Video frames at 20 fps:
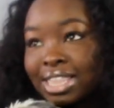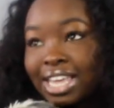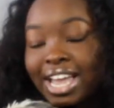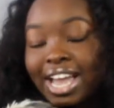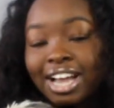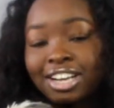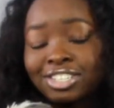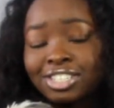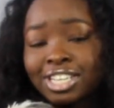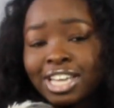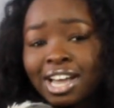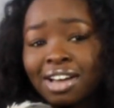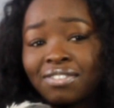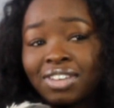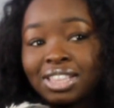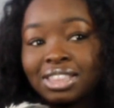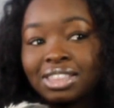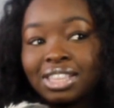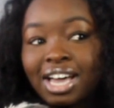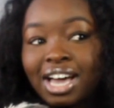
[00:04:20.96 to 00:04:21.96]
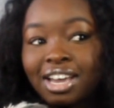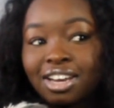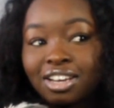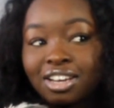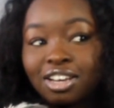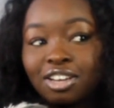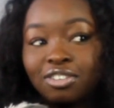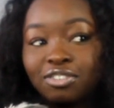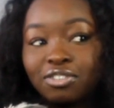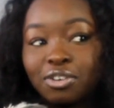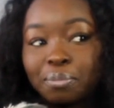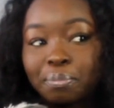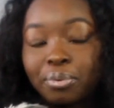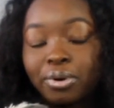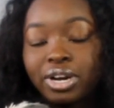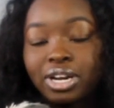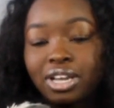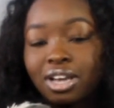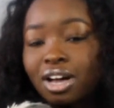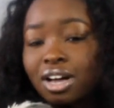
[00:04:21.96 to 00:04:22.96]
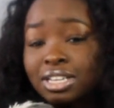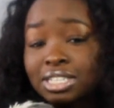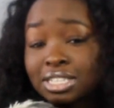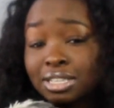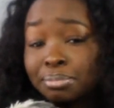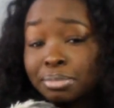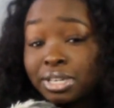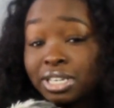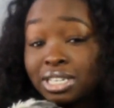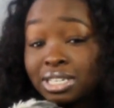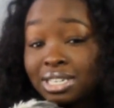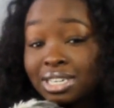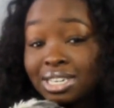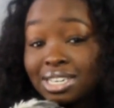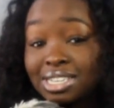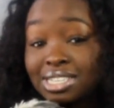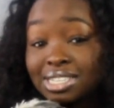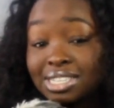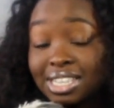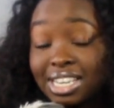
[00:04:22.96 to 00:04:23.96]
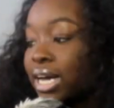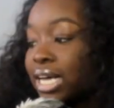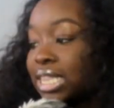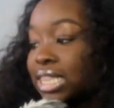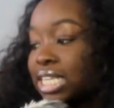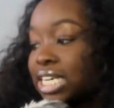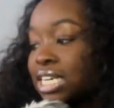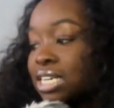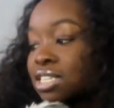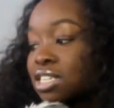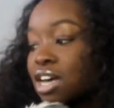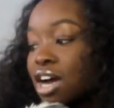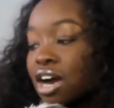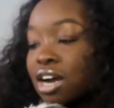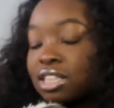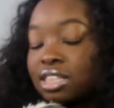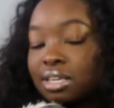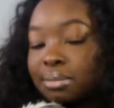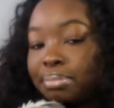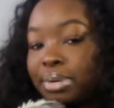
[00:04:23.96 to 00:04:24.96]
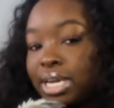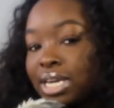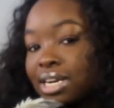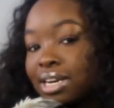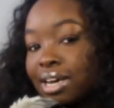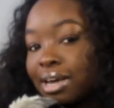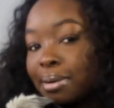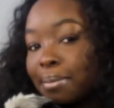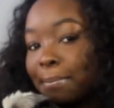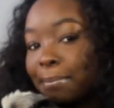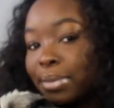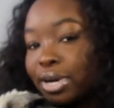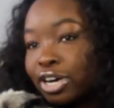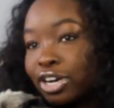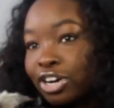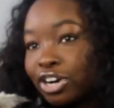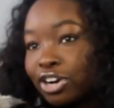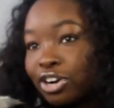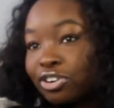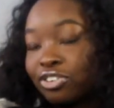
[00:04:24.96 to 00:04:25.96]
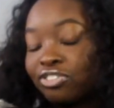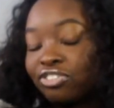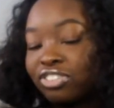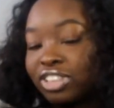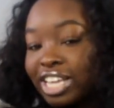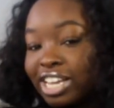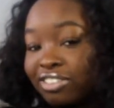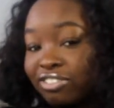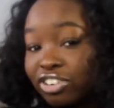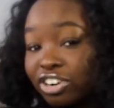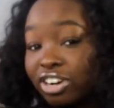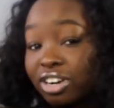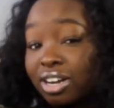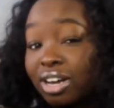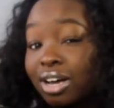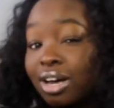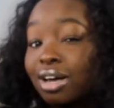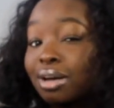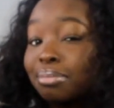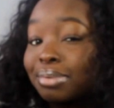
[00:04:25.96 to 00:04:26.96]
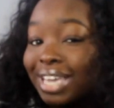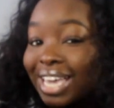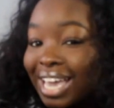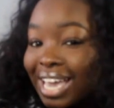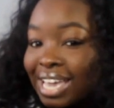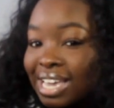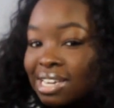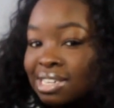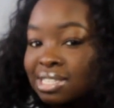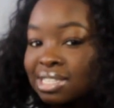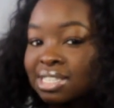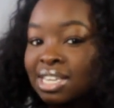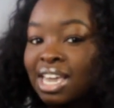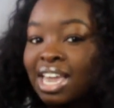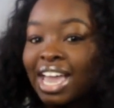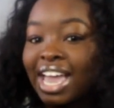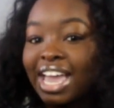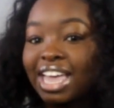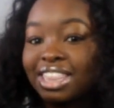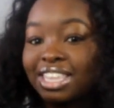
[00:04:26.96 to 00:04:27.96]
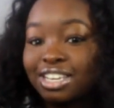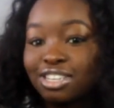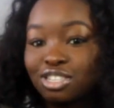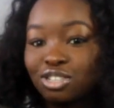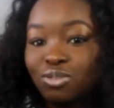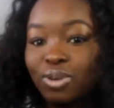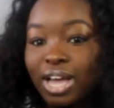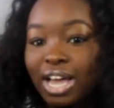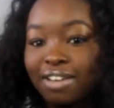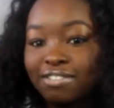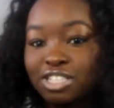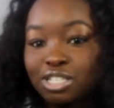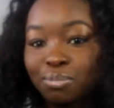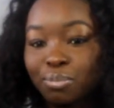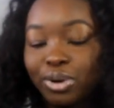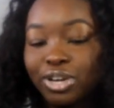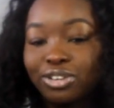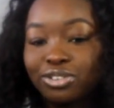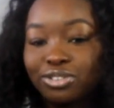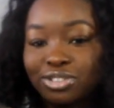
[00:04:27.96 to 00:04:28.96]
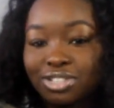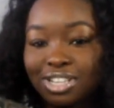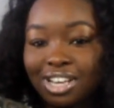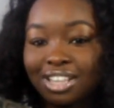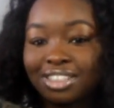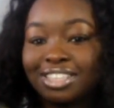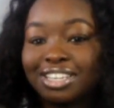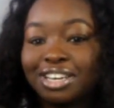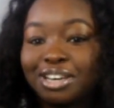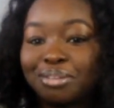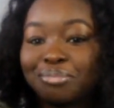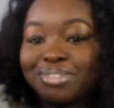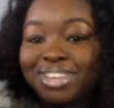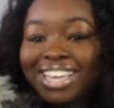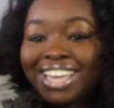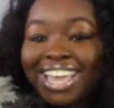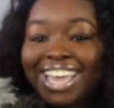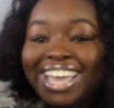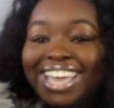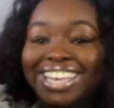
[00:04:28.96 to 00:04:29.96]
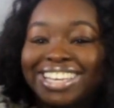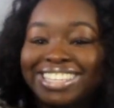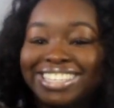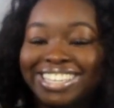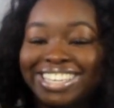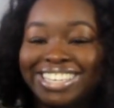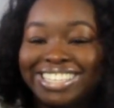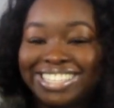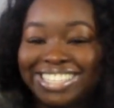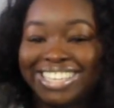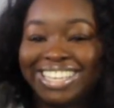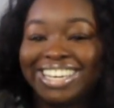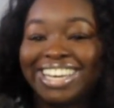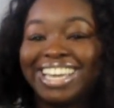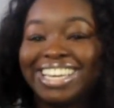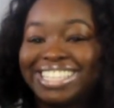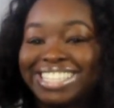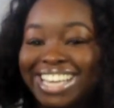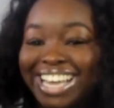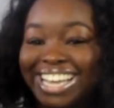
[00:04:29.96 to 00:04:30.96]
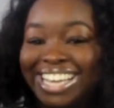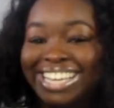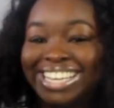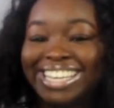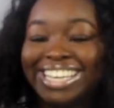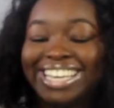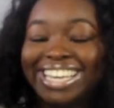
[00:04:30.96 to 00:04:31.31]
They actually have a lot of pretty awesome cookies, but these are the peanut butter flavored cupcakes, and they do have sprinkles on them, and he's getting excited